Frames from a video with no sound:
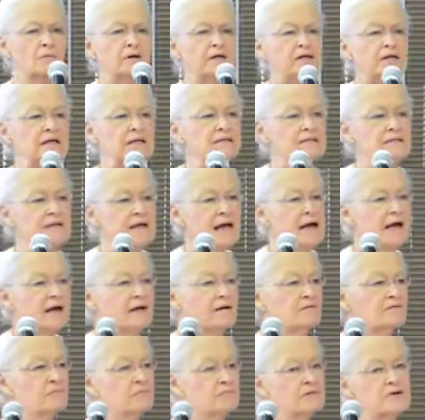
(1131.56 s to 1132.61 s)
we didn't
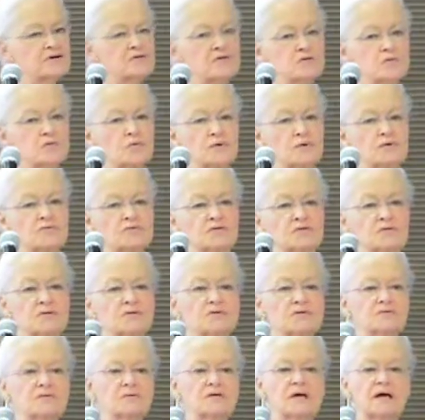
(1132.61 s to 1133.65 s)
have
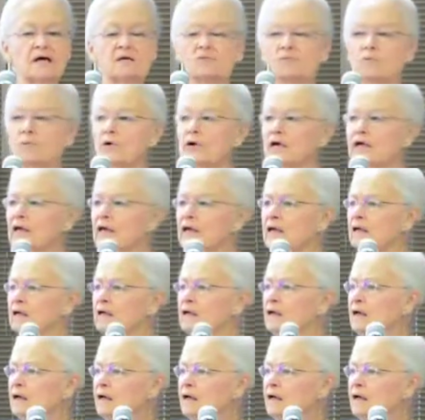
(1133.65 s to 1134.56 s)
resources, and we